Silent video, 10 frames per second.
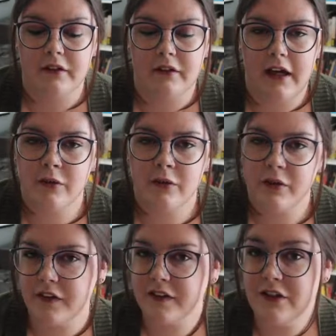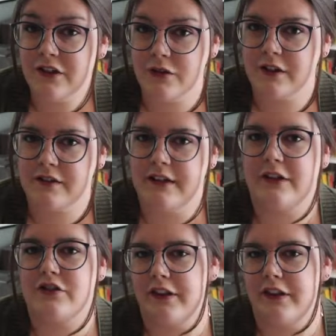And horses can do this
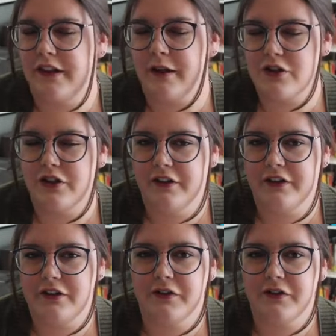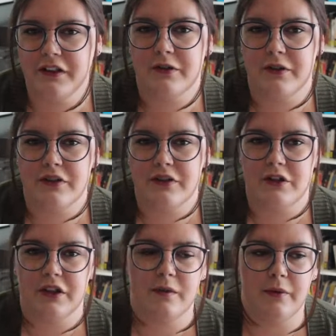naturally. Like I'm sure you've seen a horse
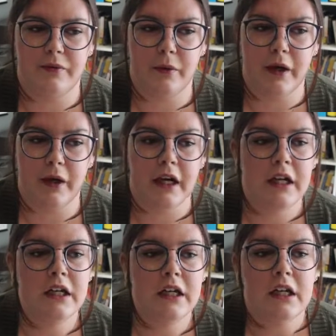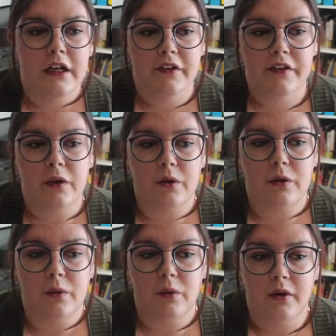doing this before.
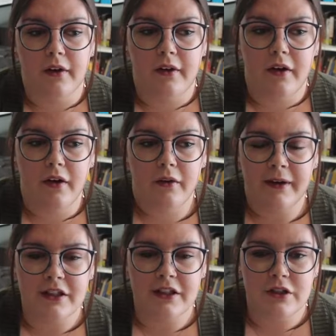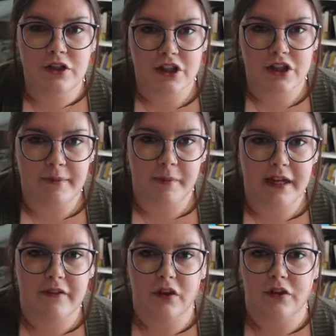So when you shape a
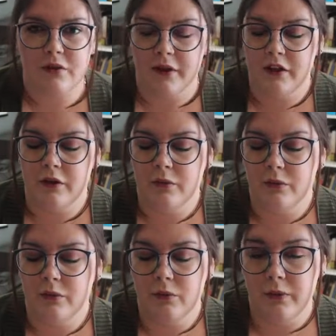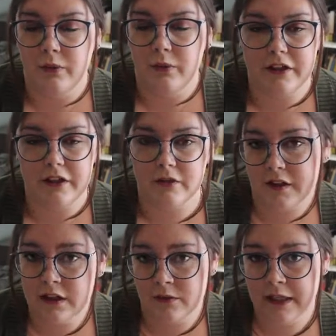behavior, you want to know what your horse can
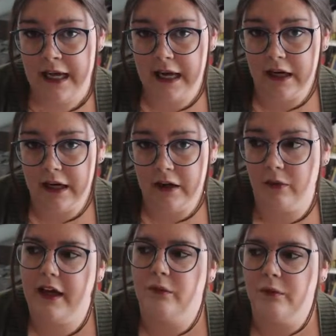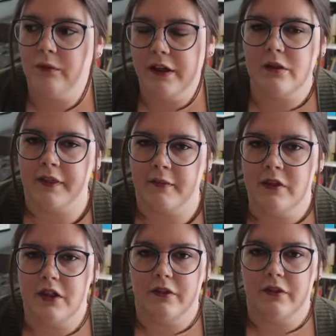do now and what you want them to
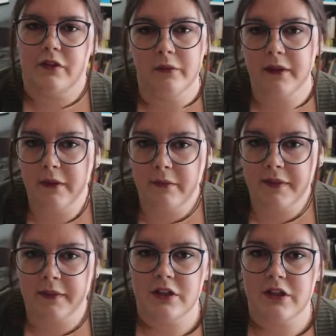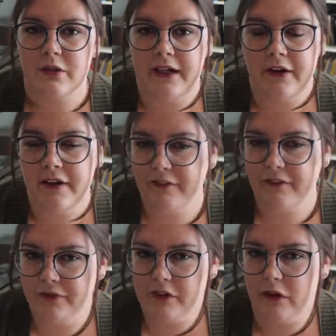do. So I know what I want them to do, and now I have
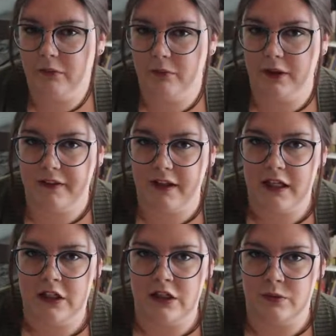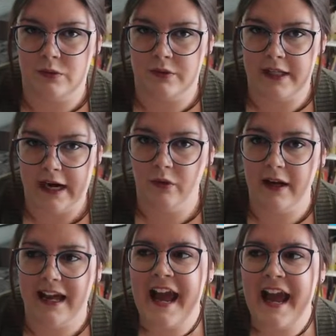to figure out what they can do now
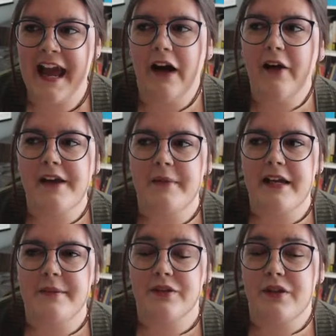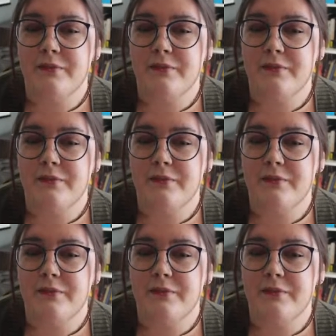and how I am able to